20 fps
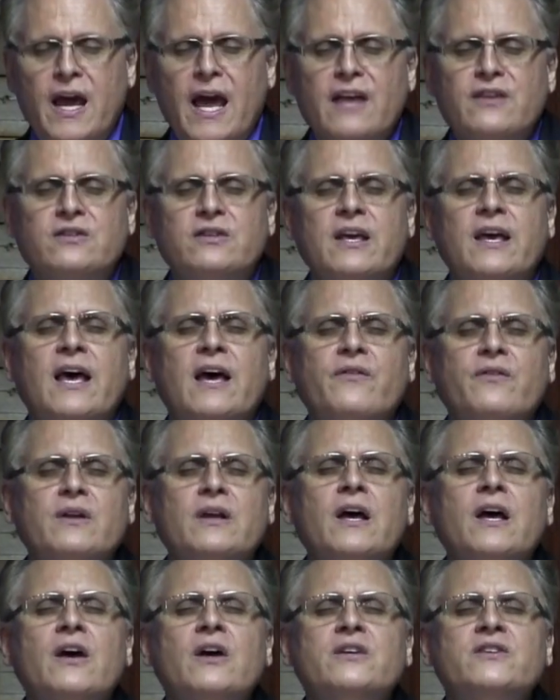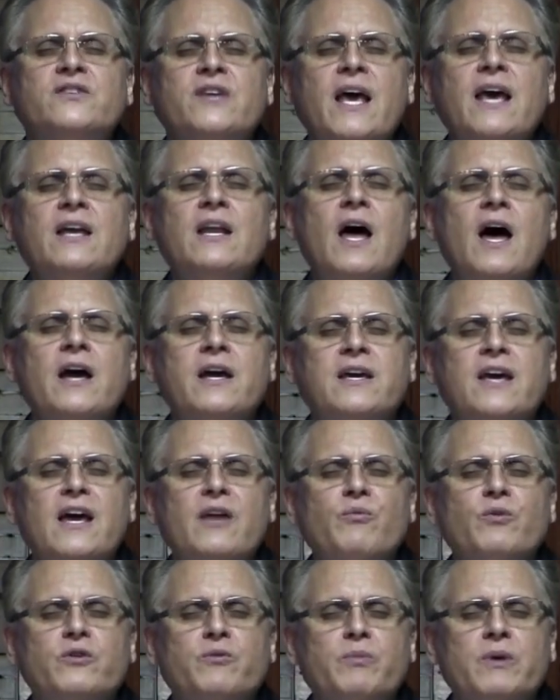your hands to heaven. Say it
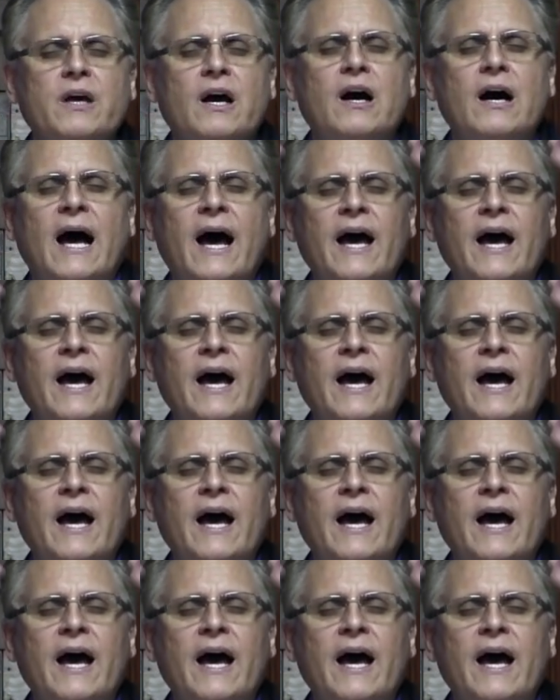again with me,